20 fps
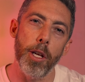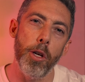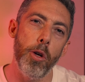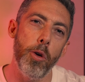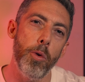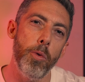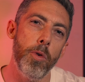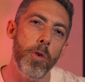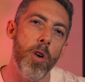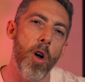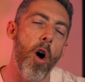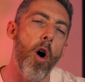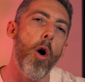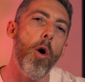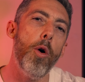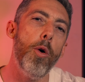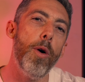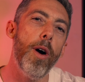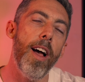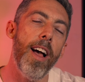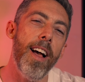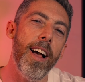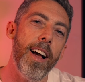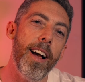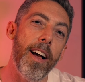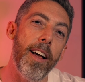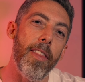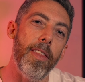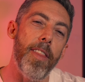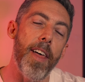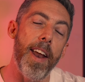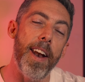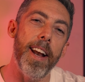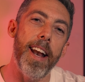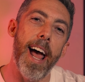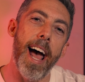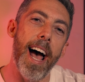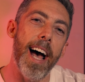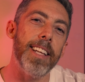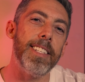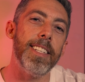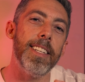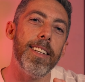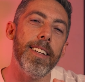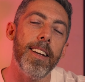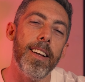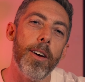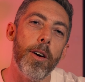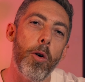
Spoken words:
You know that it hasn't